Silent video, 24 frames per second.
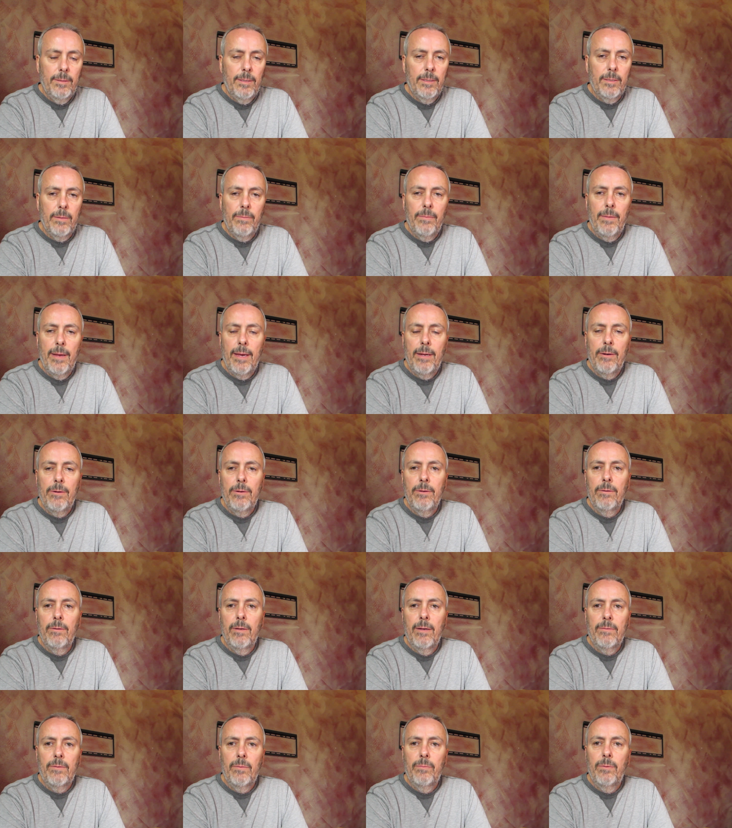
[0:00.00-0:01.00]
Doesn't matter. You
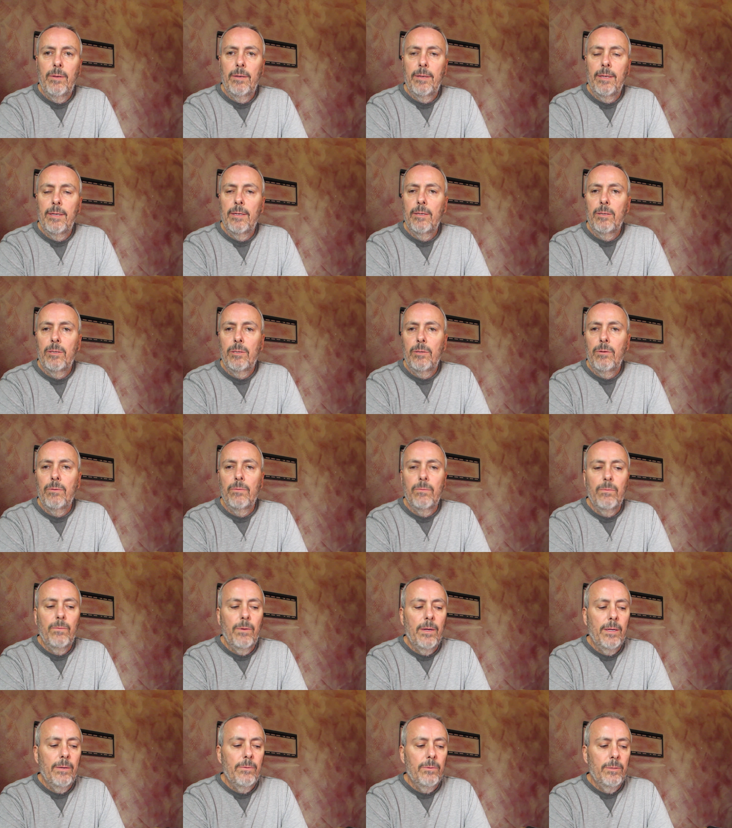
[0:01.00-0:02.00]
don't have to plug it in a
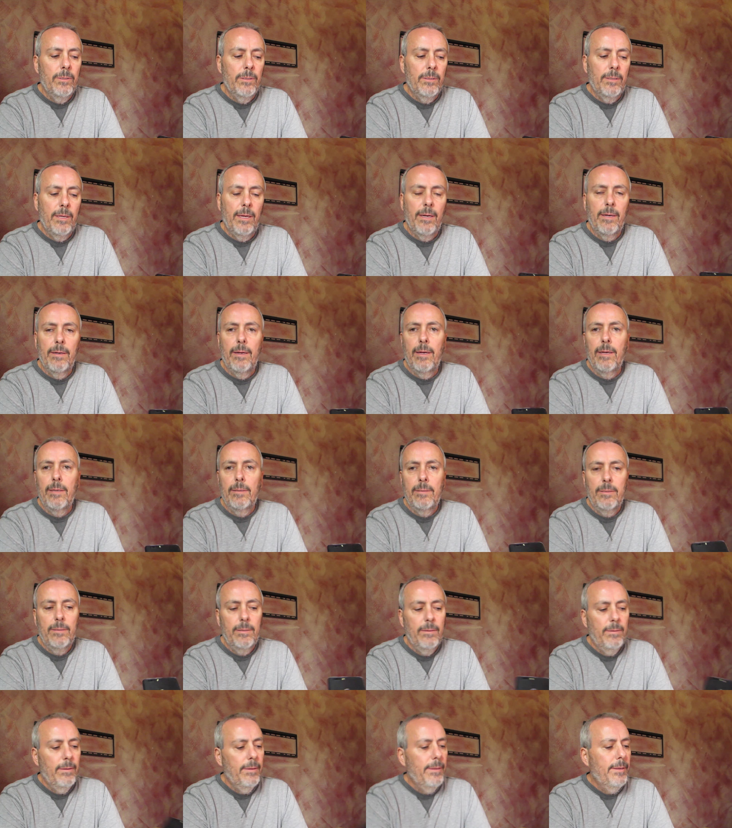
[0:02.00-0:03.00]
certain way, which is kind of
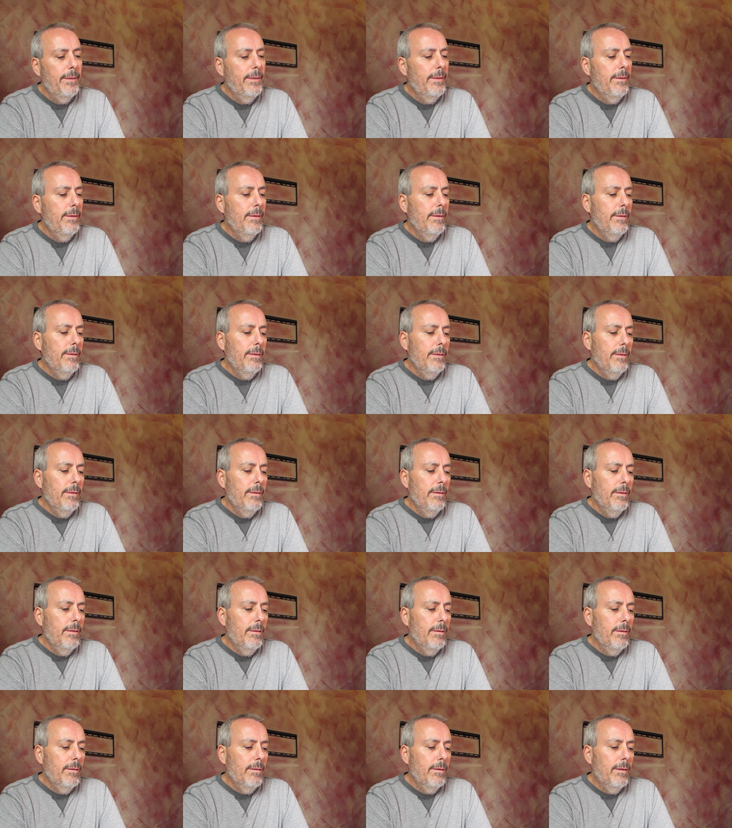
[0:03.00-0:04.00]
nice.
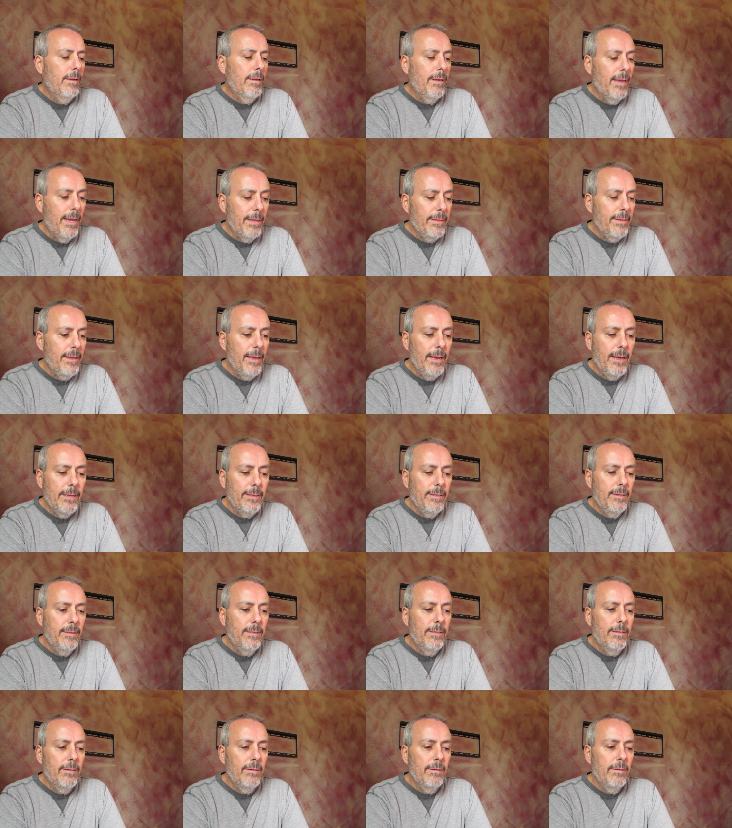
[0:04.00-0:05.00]
I like
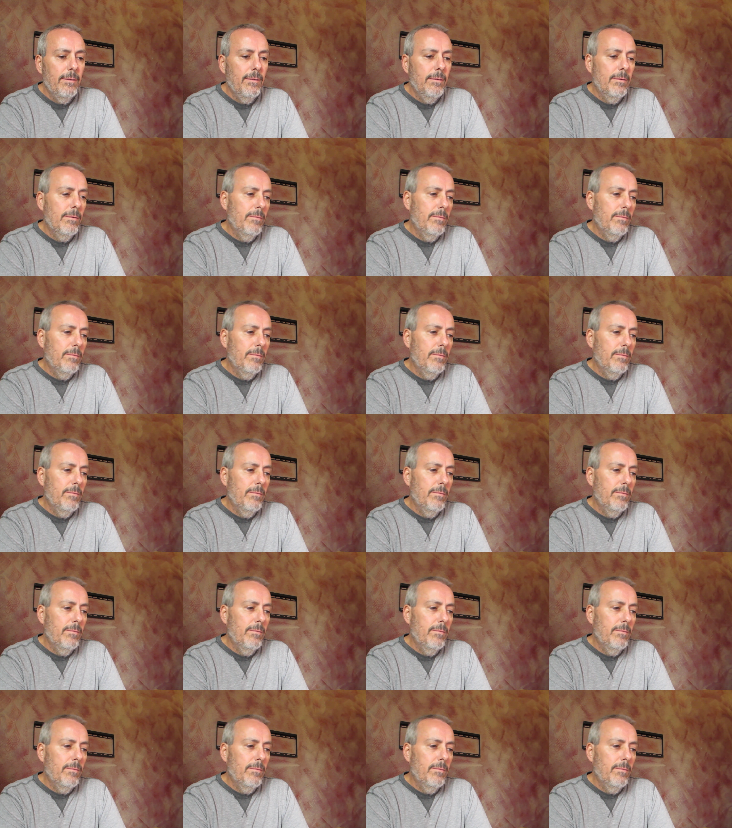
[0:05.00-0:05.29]
that.